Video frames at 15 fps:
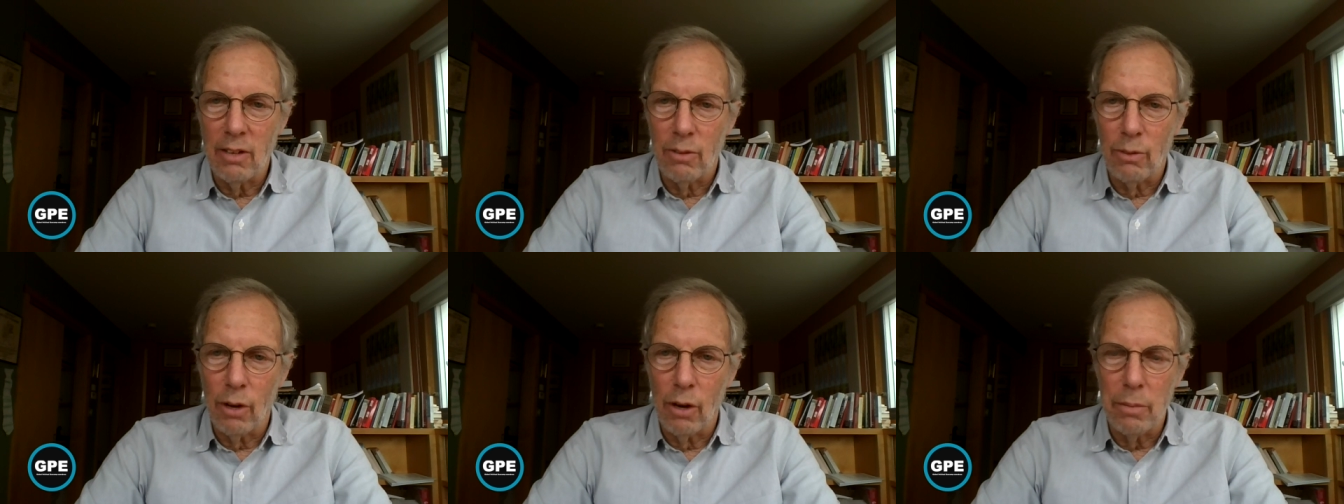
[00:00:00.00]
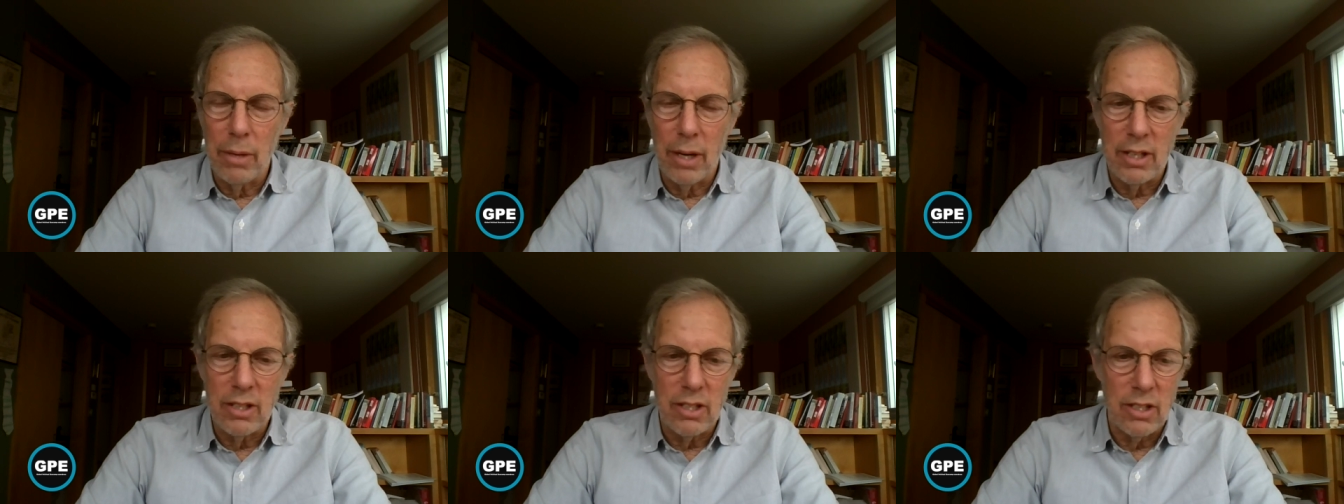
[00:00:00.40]

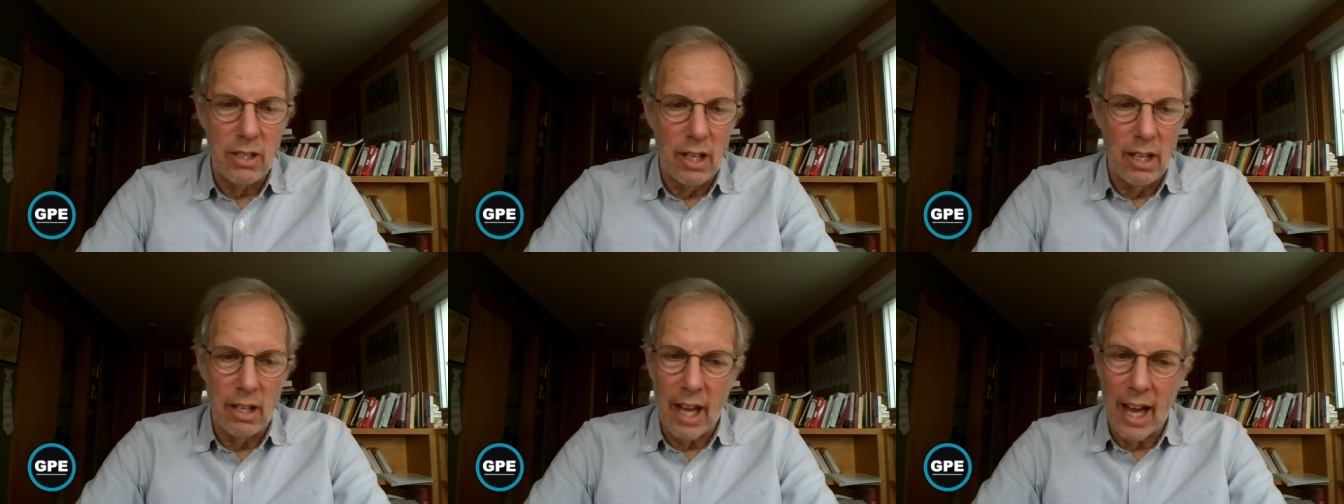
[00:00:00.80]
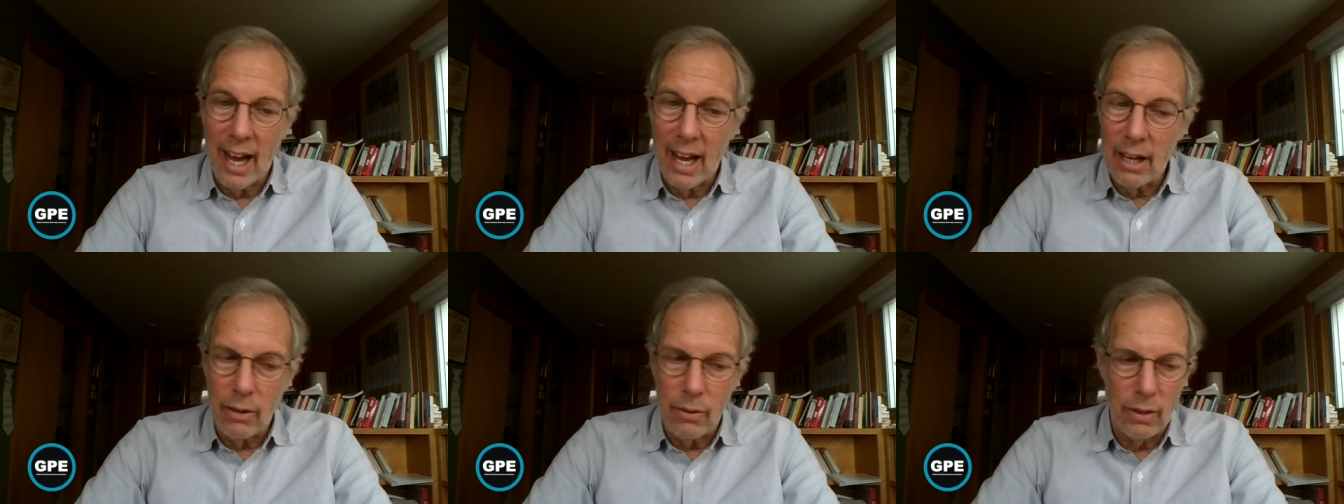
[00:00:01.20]
robust and
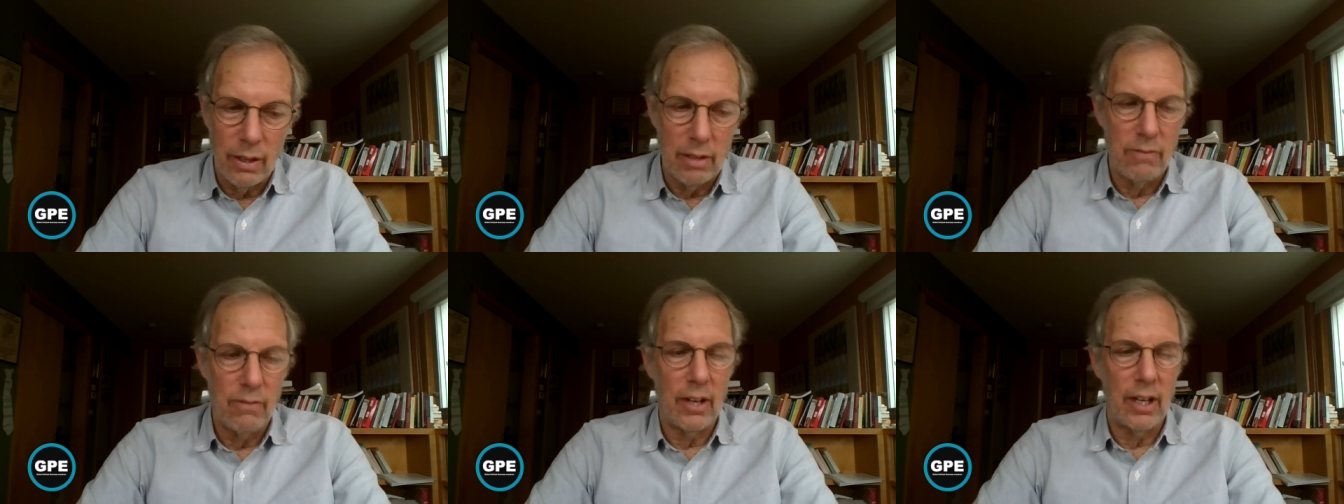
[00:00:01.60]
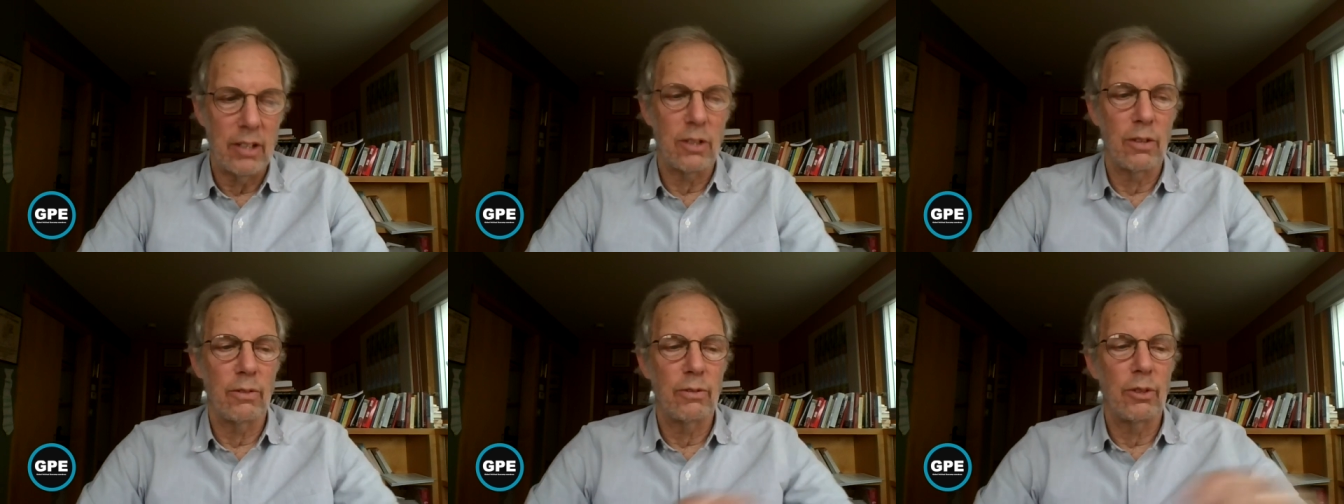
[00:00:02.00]
adequate
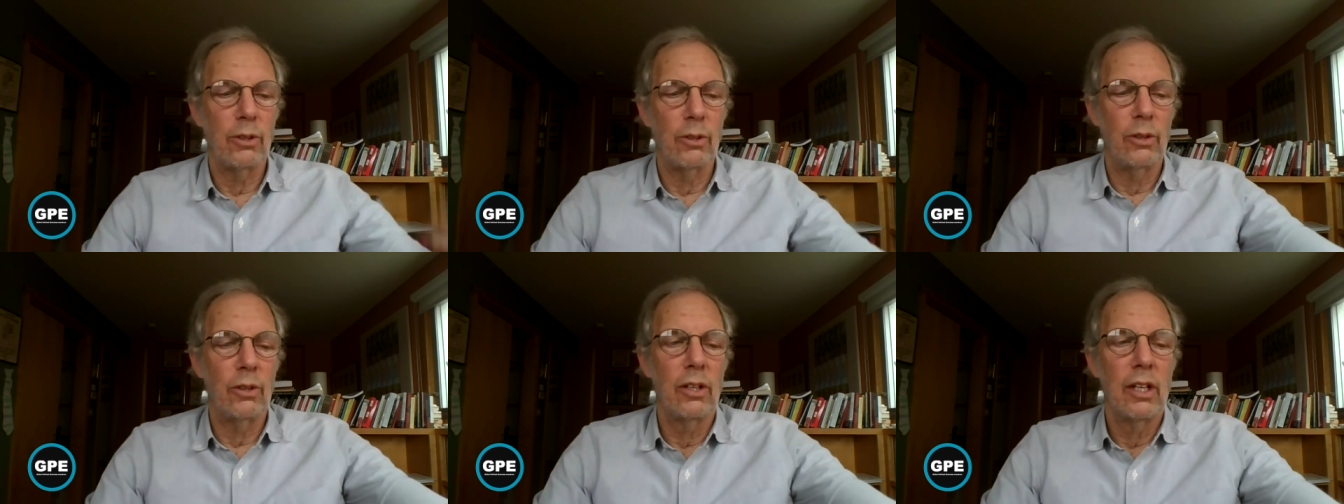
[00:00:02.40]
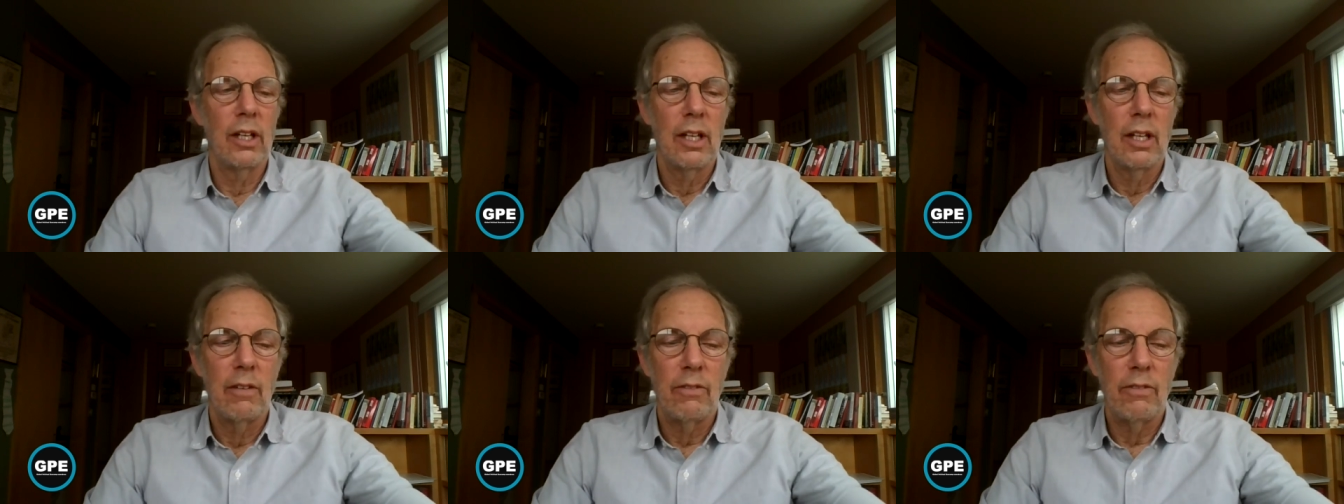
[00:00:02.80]
fossil fuel
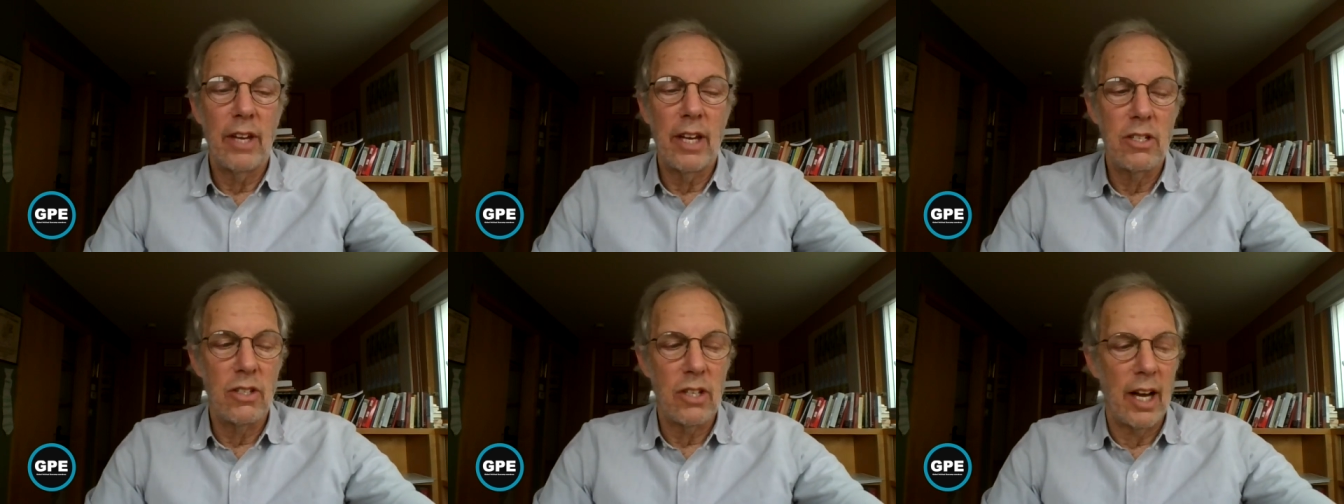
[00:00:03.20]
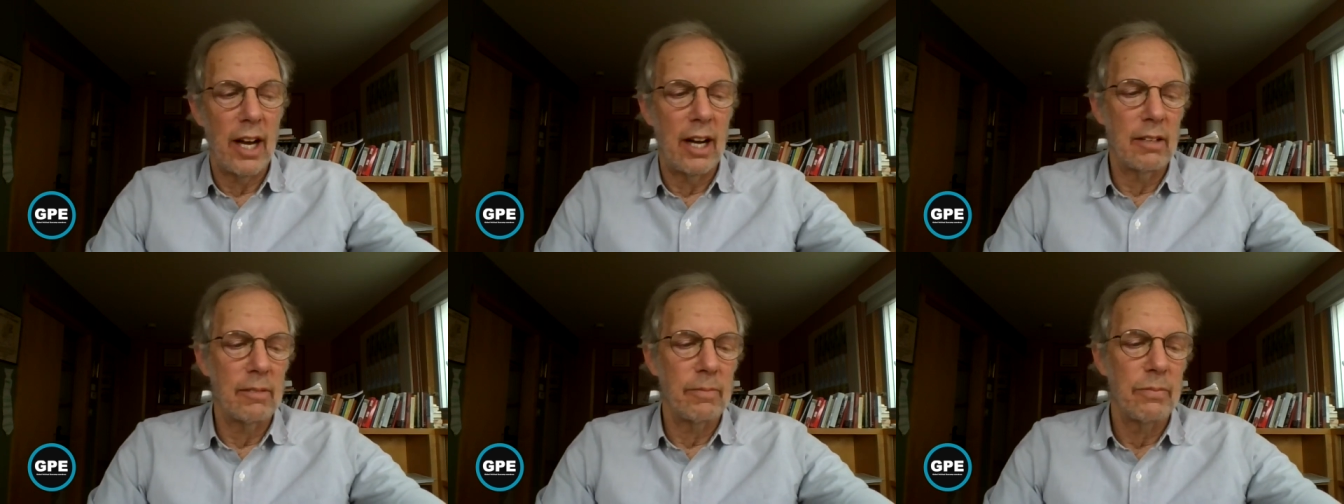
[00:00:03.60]
phase
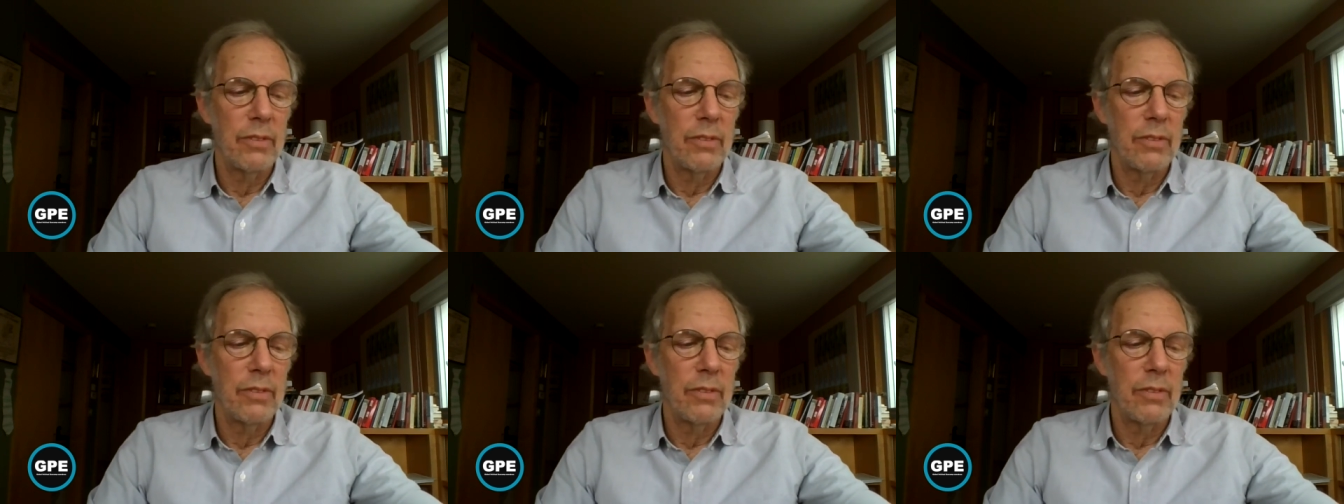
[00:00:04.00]
out,